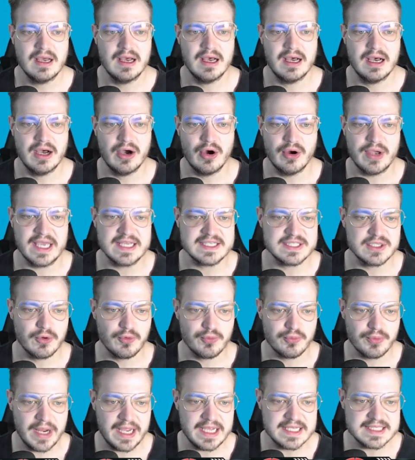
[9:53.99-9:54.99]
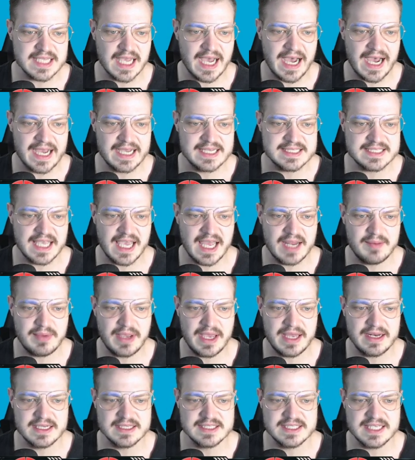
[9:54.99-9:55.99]
Okay, so race, eyes,
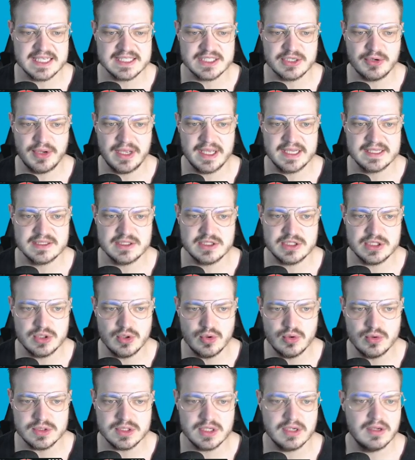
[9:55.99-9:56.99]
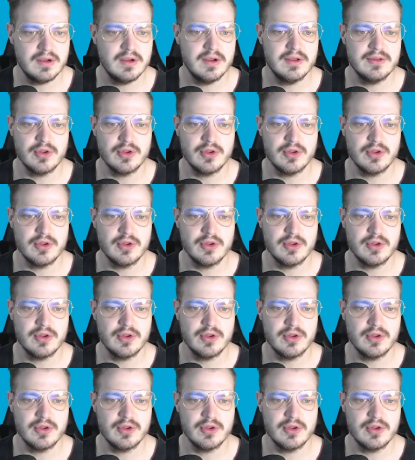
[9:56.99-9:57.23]
headband, accessory, and suit.